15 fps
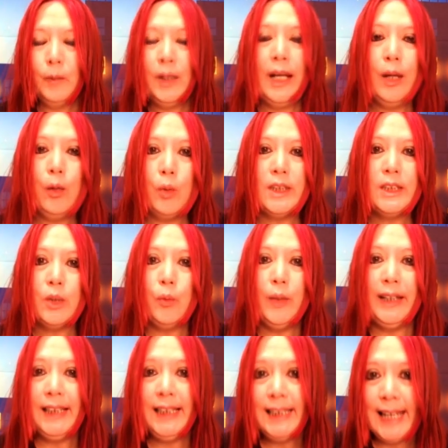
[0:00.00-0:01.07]
It was a
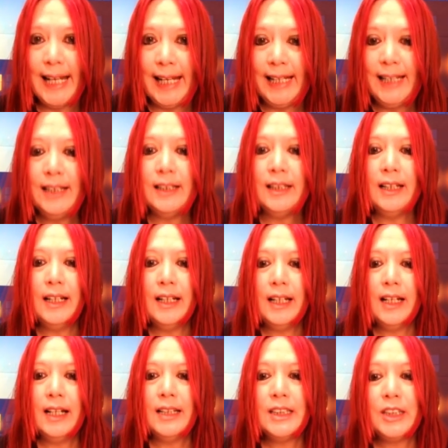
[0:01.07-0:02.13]
windy day.
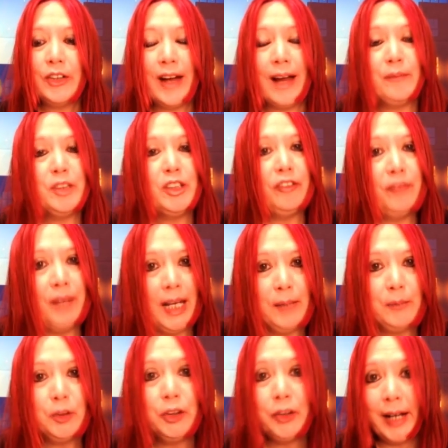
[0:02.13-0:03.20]
Scraps of
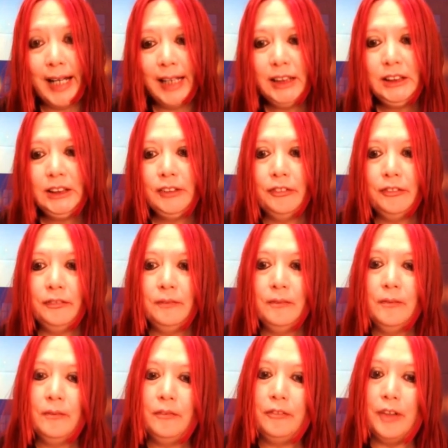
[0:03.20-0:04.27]
paper trash
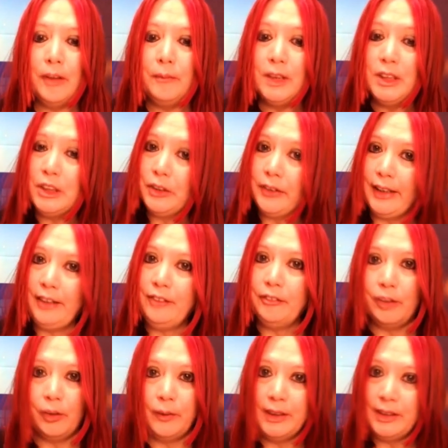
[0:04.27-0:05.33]
from the street
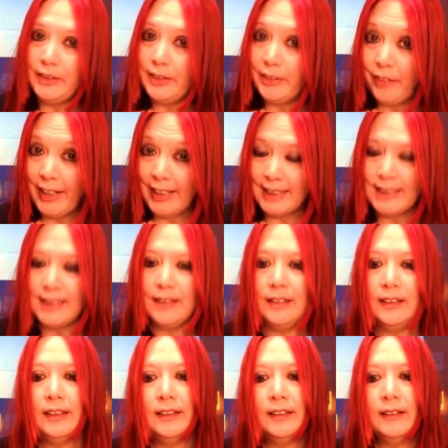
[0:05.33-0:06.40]
flew into his face.
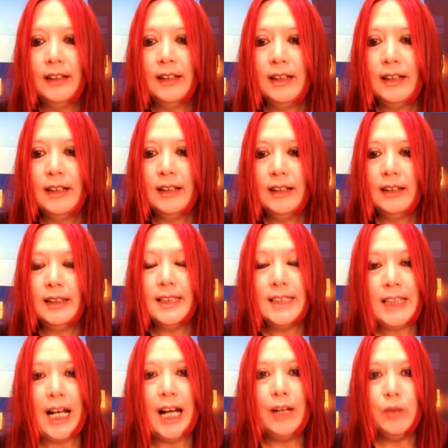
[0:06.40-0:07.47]
The
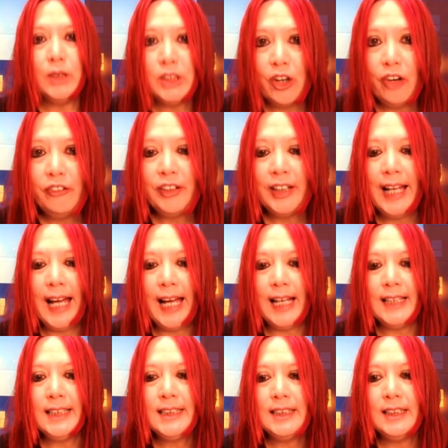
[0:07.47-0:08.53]
sky was
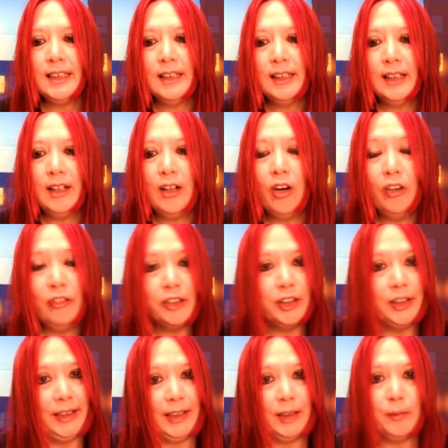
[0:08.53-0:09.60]
overcast over a
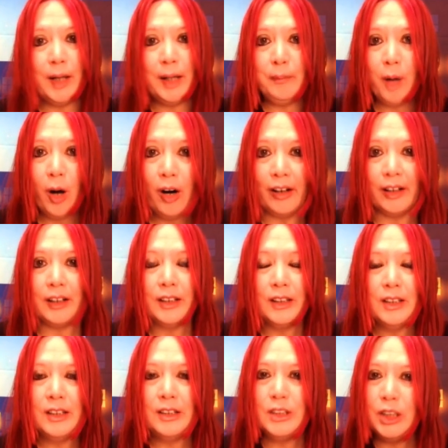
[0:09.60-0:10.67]
nearby park.
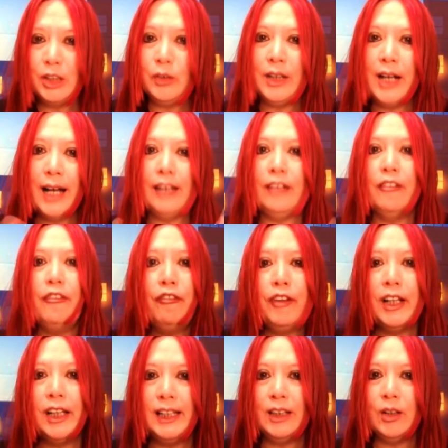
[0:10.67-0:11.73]
So you kind of
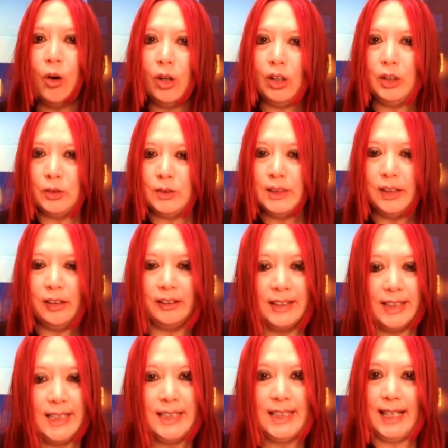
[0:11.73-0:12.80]
fill in all those little
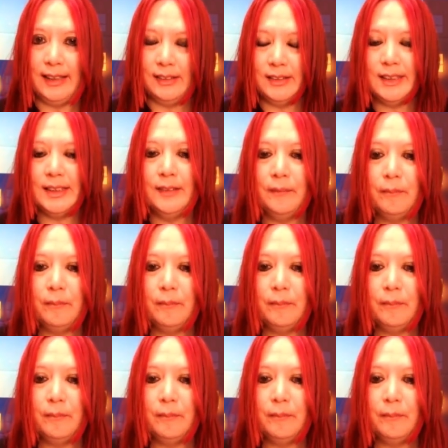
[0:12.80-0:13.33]
details.